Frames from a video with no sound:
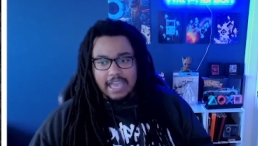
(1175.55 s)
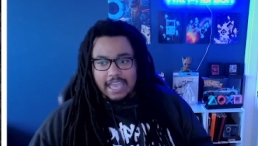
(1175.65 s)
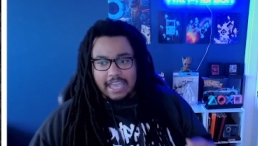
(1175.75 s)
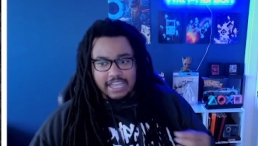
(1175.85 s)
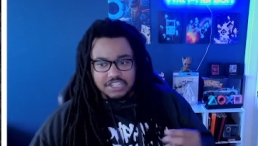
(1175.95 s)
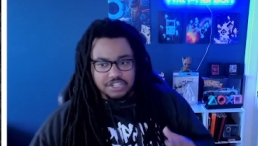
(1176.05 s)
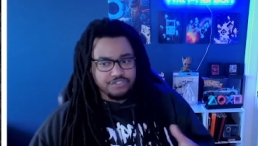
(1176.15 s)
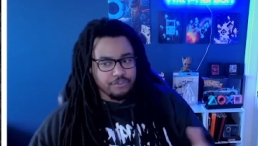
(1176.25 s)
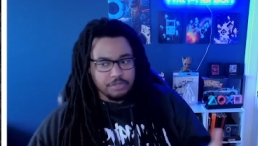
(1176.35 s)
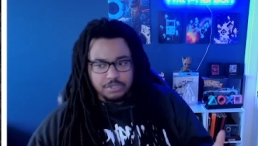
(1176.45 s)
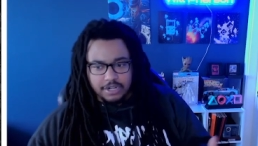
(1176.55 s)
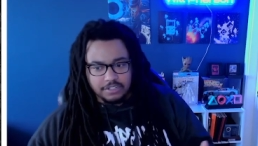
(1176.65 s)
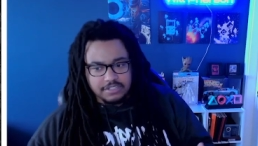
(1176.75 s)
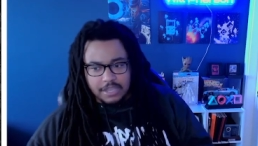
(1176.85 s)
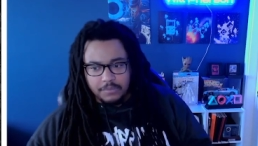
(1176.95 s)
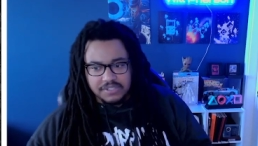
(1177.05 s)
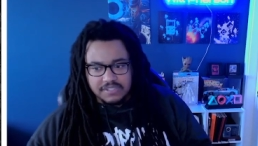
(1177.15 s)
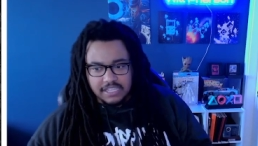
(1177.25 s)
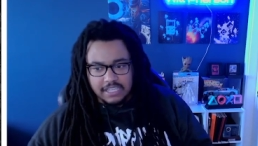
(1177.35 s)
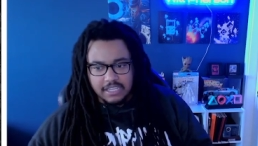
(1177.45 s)
And just from the trailers that we've
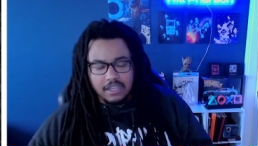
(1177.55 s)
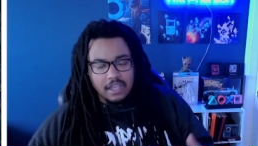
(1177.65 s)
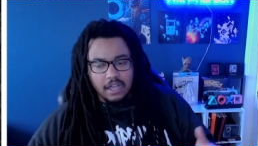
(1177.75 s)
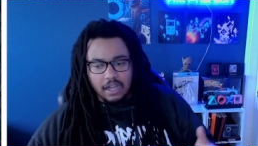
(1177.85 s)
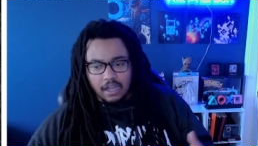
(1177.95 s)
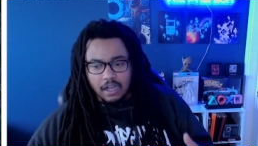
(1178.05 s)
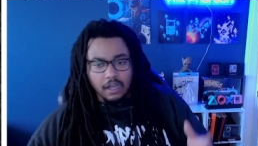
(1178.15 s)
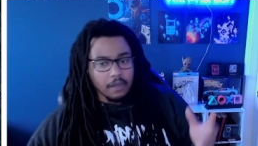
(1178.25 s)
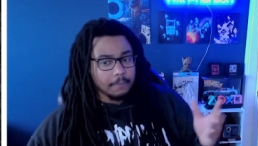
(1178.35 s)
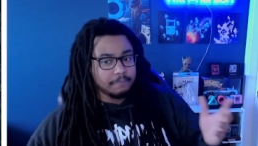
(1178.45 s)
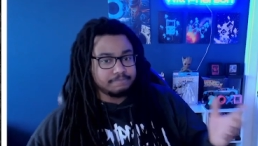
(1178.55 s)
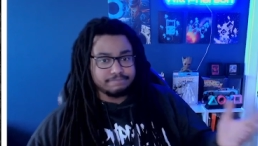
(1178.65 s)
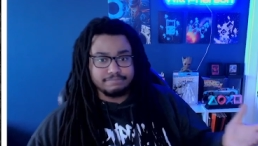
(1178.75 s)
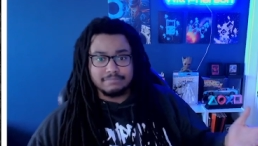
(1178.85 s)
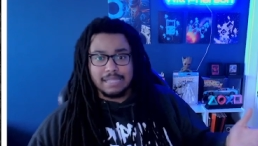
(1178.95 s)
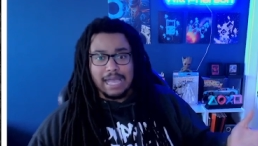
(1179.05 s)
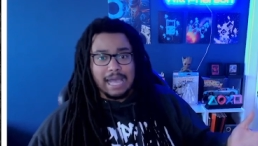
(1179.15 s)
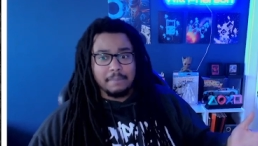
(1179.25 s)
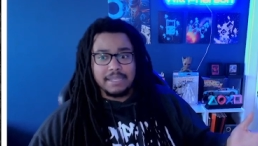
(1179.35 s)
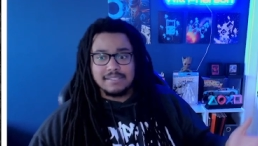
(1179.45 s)
seen,
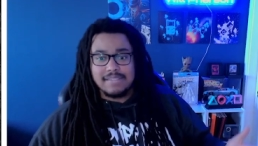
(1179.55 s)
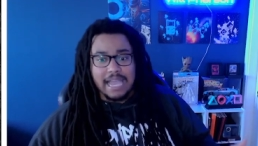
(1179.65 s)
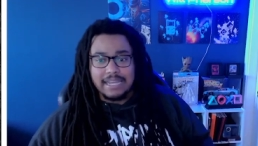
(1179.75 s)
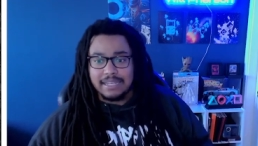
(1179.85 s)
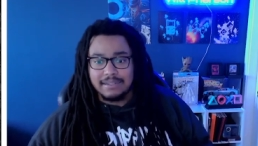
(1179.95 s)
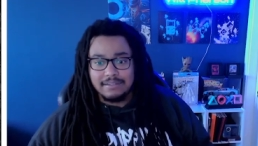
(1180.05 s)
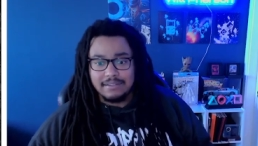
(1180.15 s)
I'm excited.